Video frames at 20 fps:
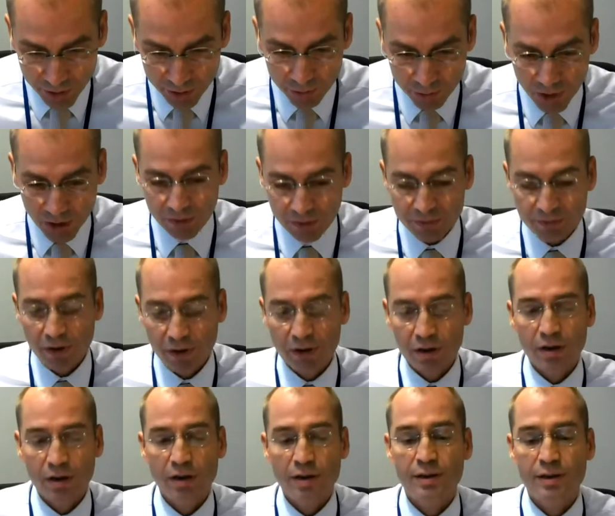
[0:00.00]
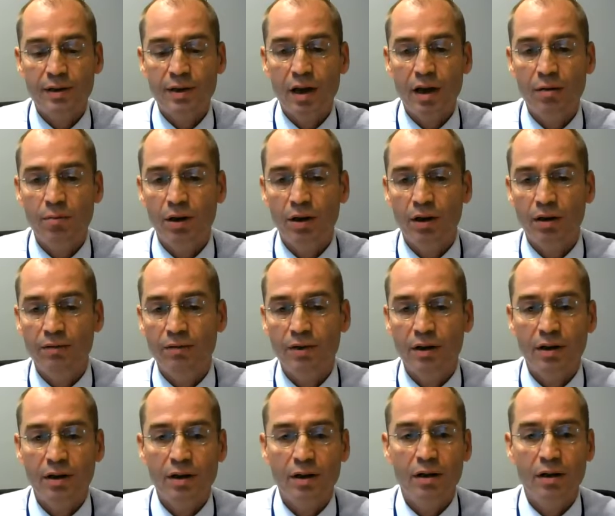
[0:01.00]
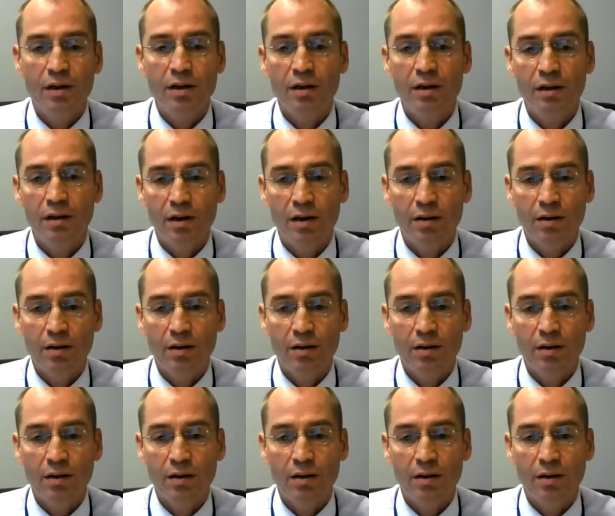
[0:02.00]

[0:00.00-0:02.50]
that we have very stable and very,